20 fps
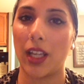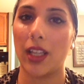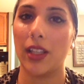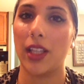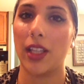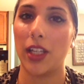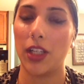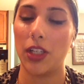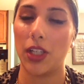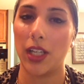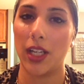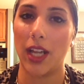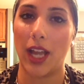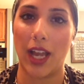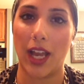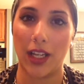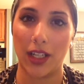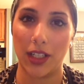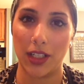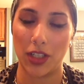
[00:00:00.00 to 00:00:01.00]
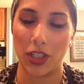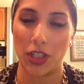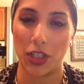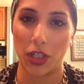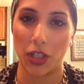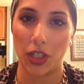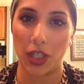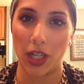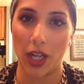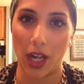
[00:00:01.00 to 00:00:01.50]
and then you can add it to
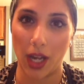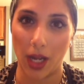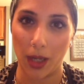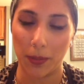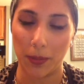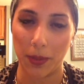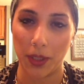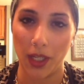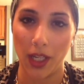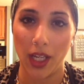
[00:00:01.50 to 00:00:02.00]
your cup.